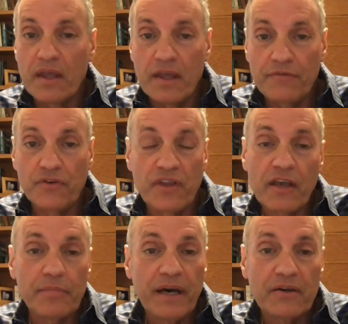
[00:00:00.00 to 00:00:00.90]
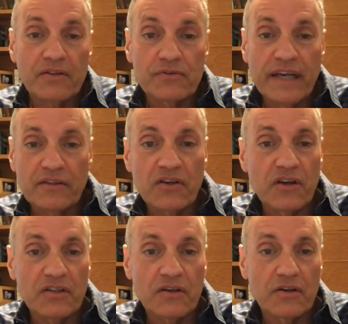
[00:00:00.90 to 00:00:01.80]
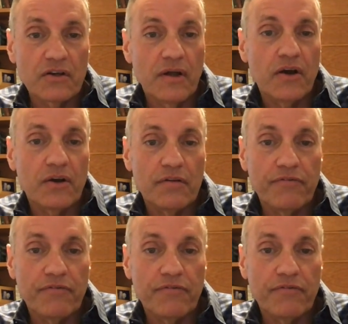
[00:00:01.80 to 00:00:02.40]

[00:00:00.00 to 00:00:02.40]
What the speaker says: if you think about the rate cut or